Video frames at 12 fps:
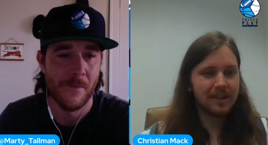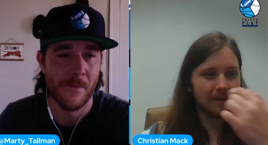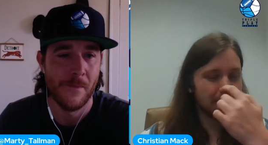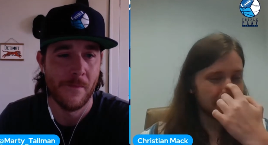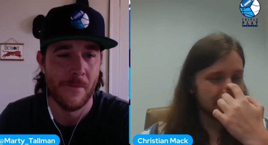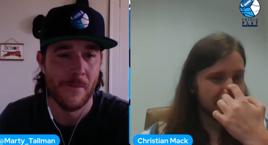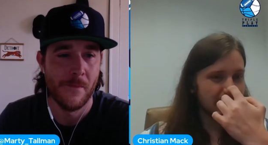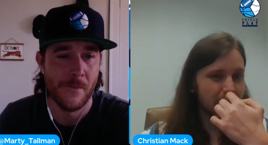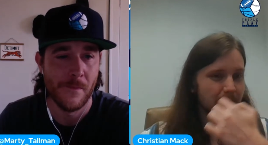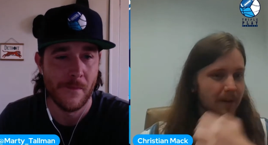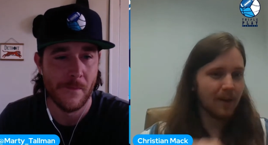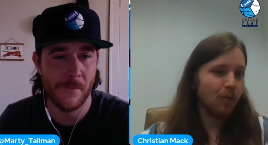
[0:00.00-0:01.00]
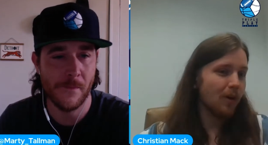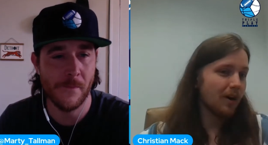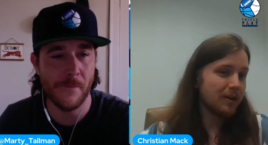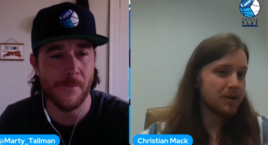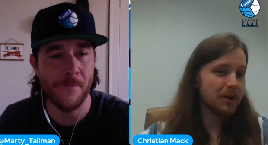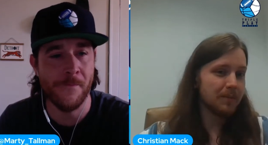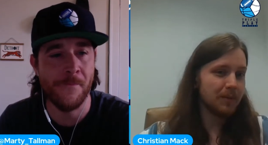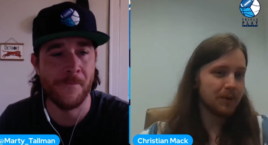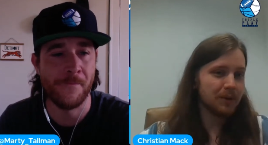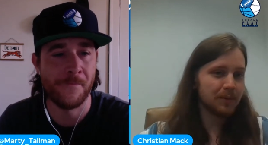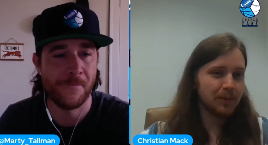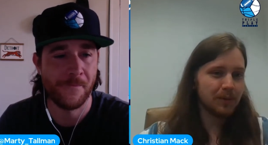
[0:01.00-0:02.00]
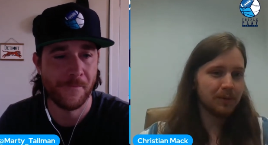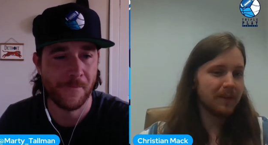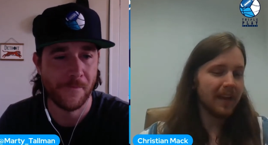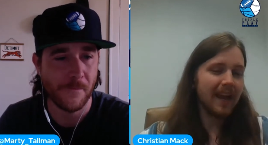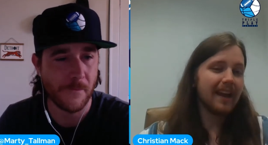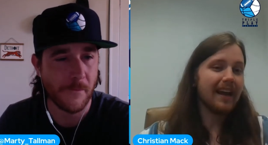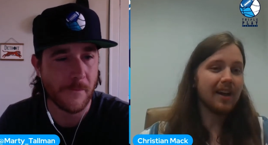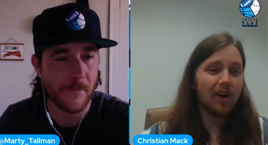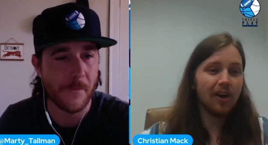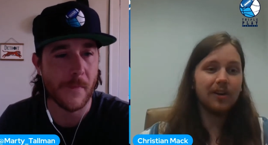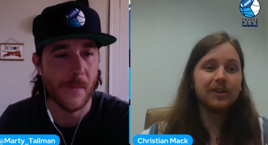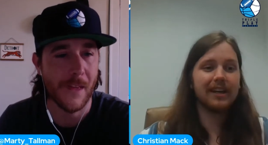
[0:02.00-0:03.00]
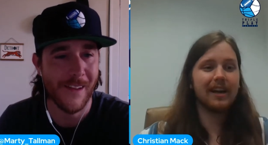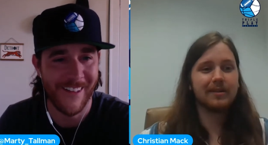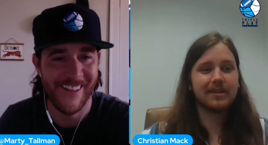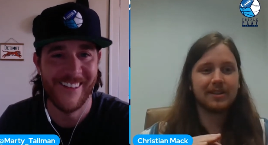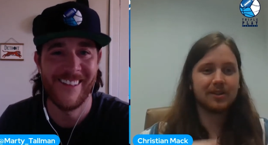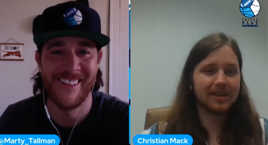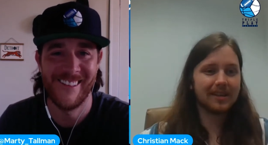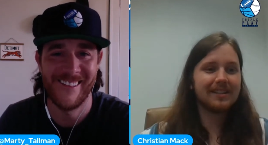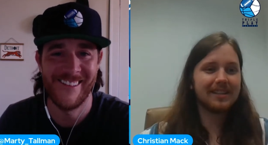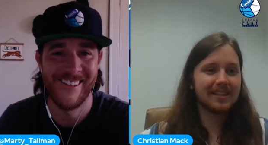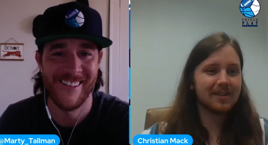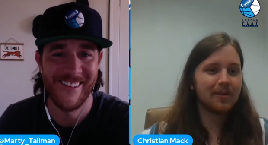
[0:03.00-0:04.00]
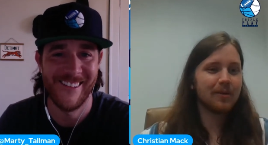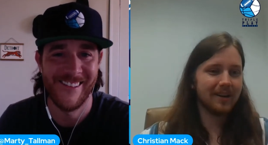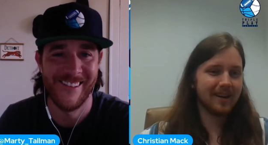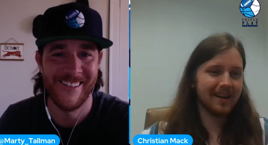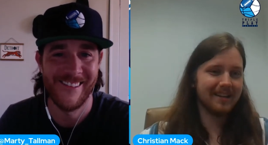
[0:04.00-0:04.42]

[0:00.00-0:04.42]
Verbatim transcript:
Speaker 1: every team and Walsh on multiple. And I called it. I was actually in a Discord and I